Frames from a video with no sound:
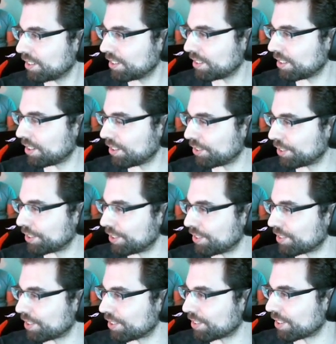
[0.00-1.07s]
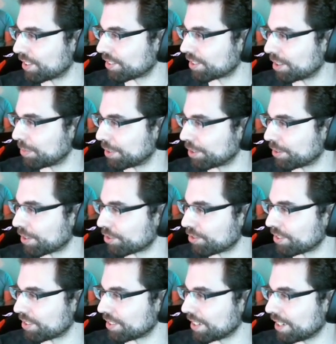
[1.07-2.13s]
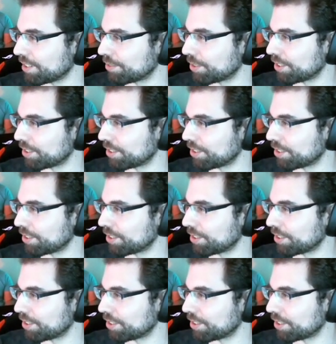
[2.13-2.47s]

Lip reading: All these is this coming questions. Yeah, well,